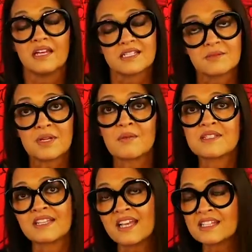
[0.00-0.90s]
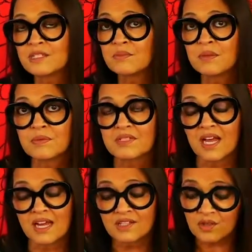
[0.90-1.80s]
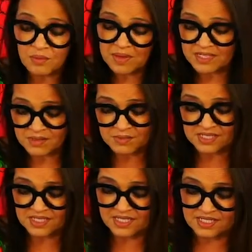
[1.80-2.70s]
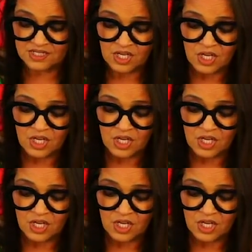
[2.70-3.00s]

Sometimes it lands in people's eyes or makes them sneeze.